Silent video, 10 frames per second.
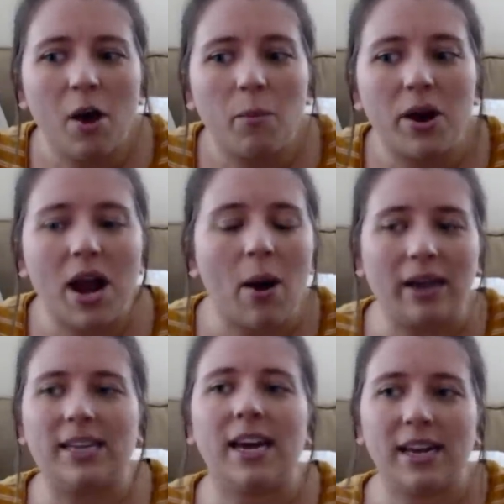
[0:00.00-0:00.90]
But now
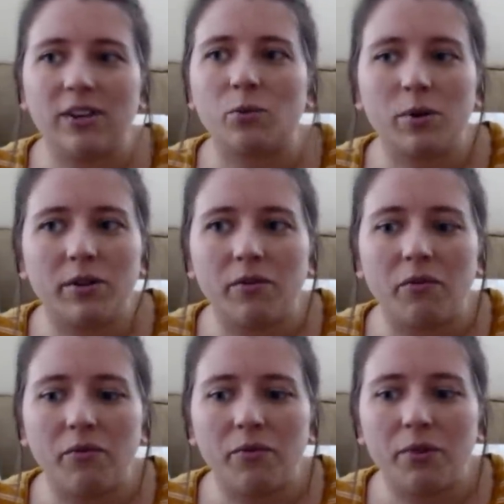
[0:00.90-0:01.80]
I take it as one of
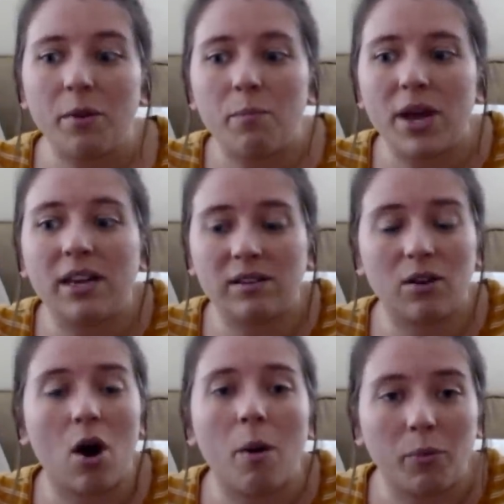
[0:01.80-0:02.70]
the biggest
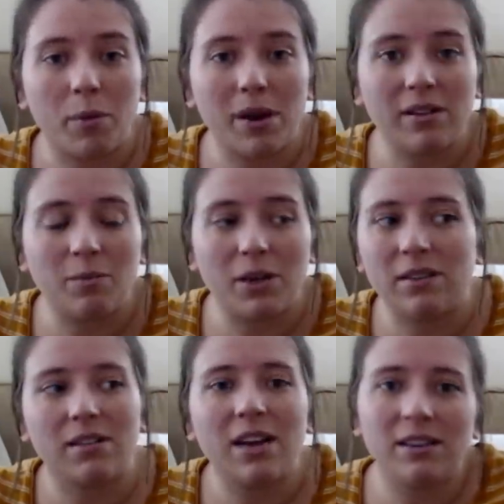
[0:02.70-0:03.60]
compliments,
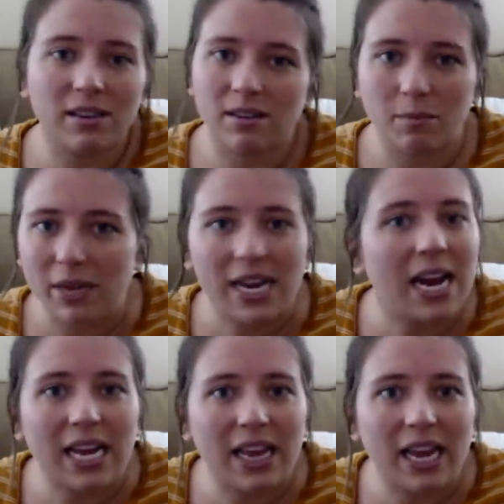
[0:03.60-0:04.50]
because nice doesn't mean
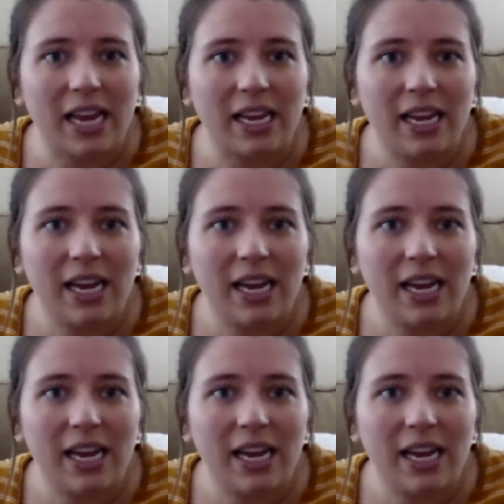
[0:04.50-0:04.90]
anything.